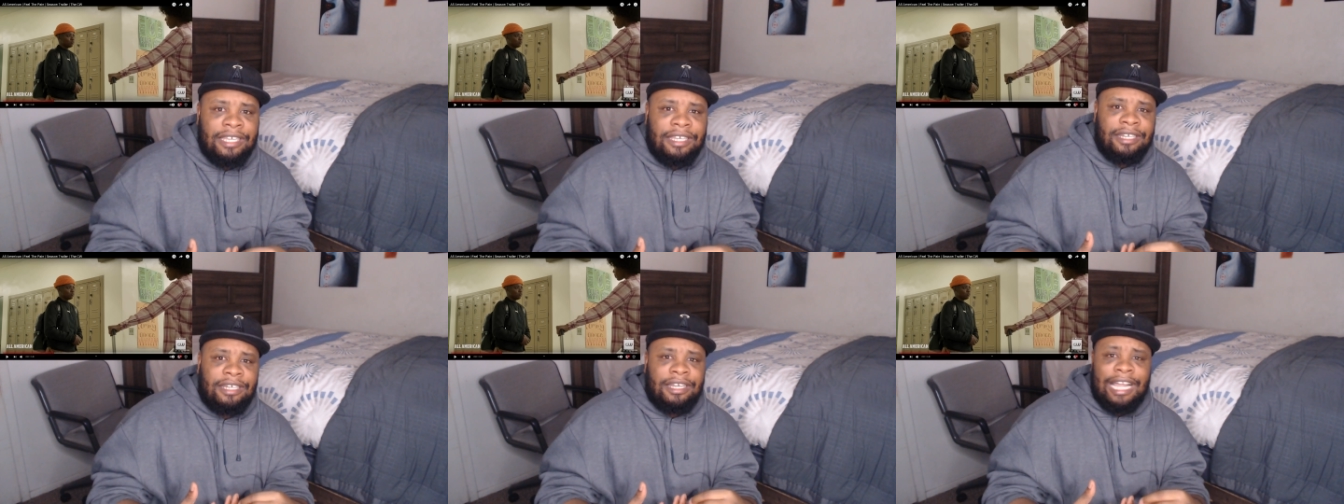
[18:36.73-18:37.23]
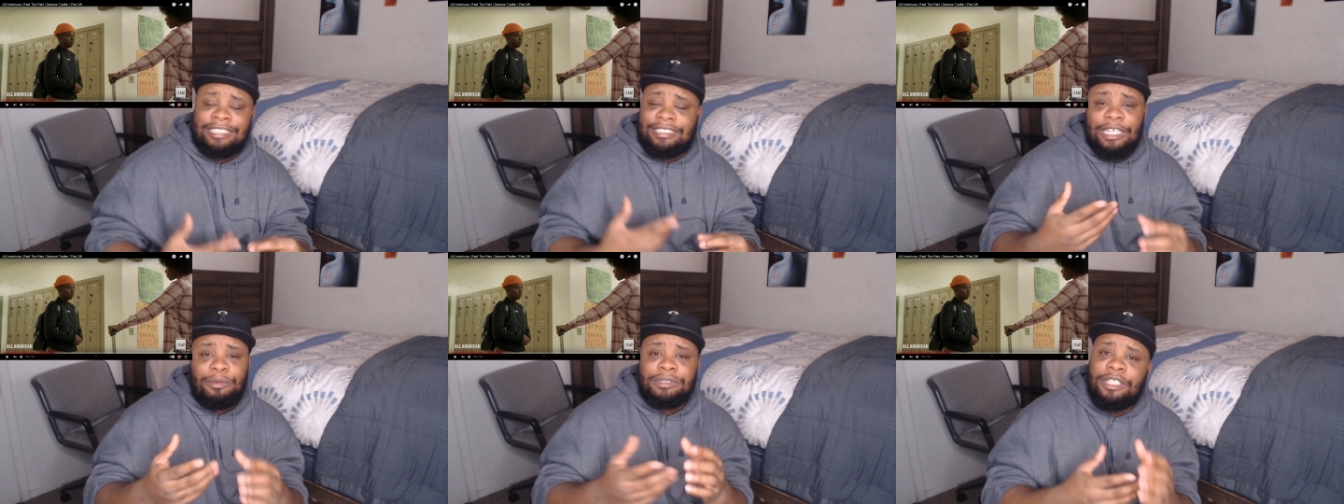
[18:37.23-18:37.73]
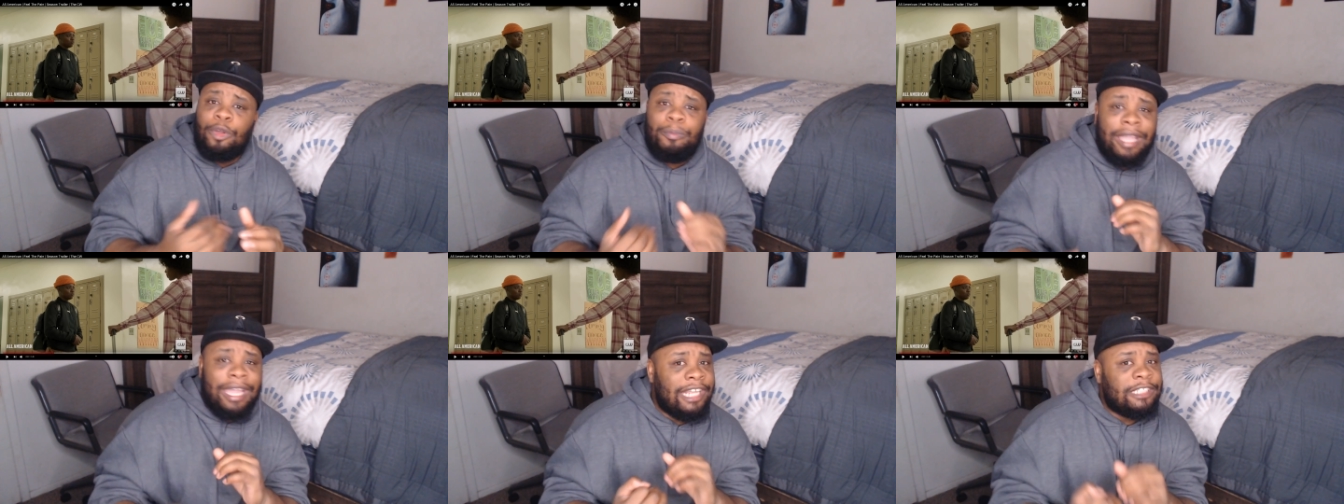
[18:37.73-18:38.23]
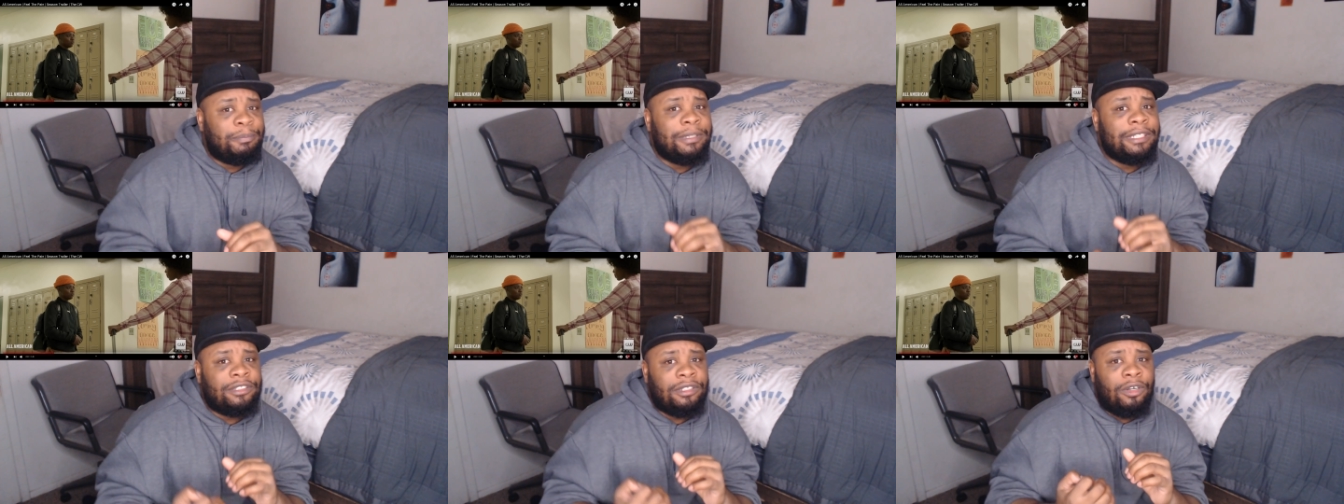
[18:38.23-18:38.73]
uh, I still was a little mad at
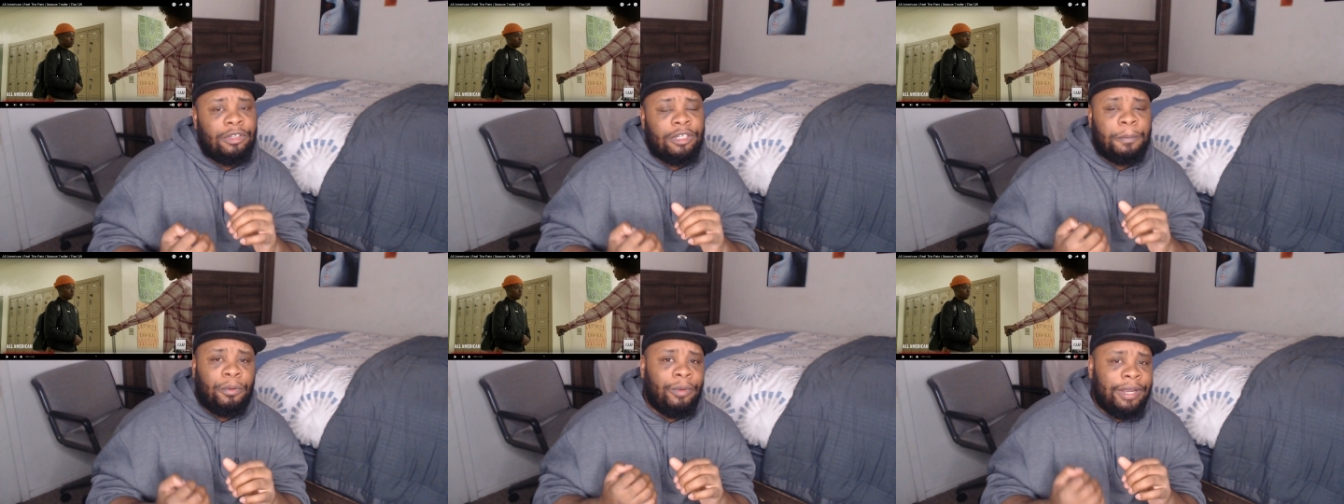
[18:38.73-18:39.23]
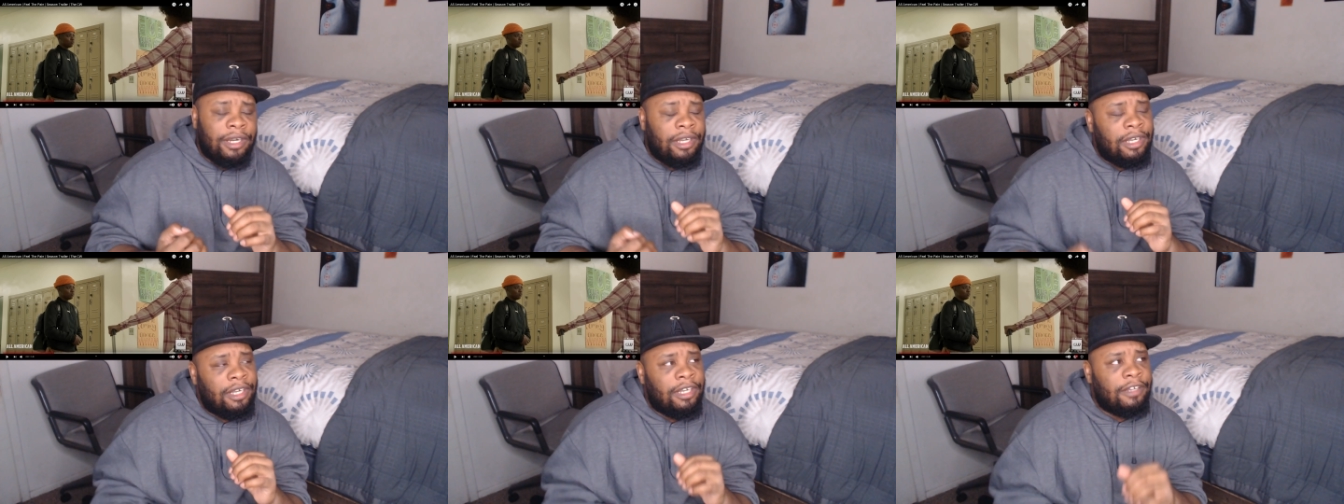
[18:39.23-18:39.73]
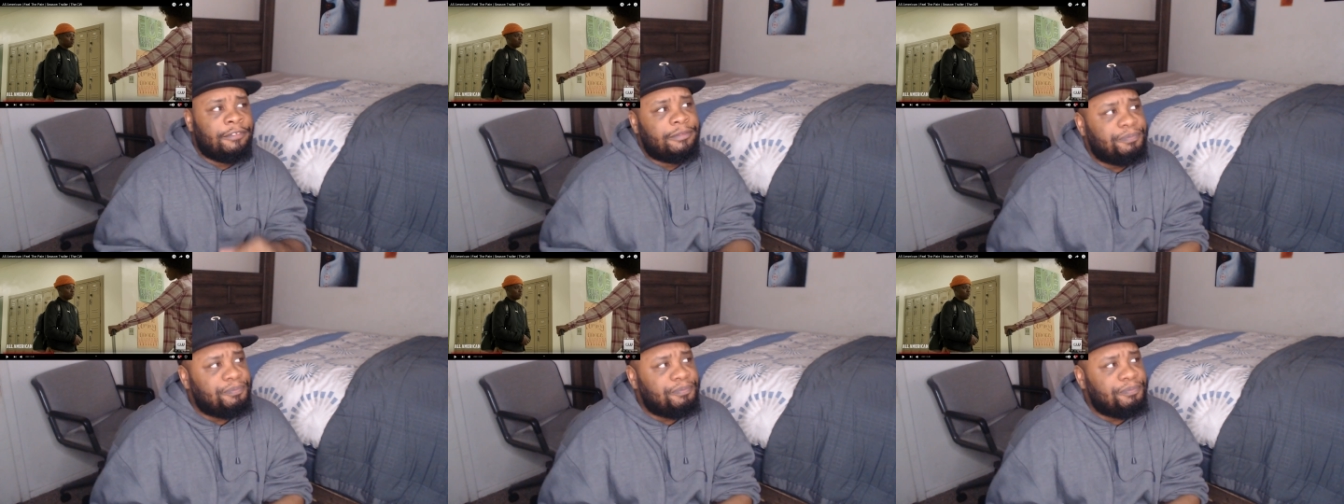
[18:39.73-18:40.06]
Spencer on the point of,